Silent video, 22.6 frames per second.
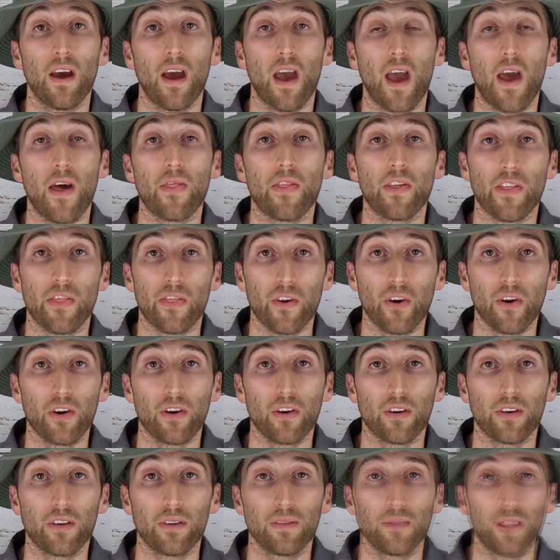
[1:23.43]
And the
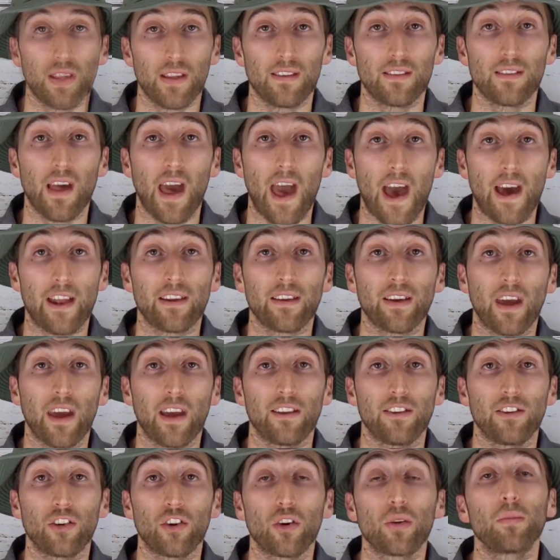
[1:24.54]
third is adding a
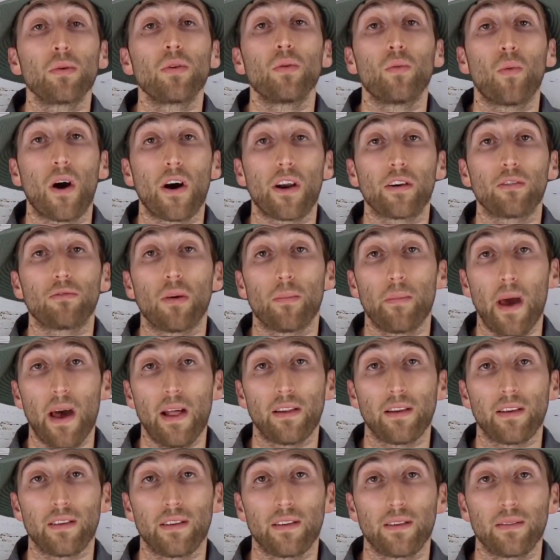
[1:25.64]
durable water
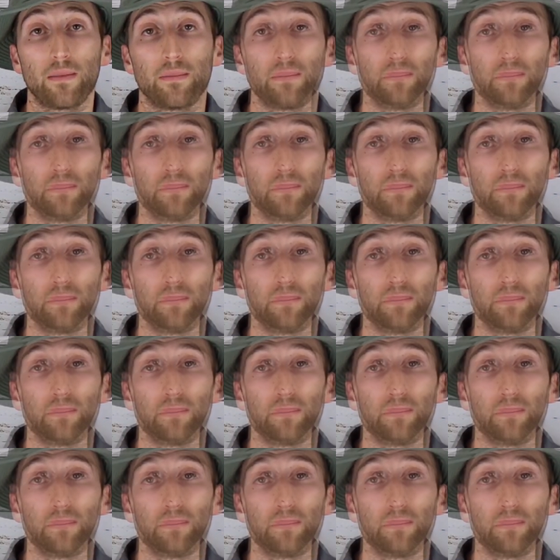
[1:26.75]
repellent.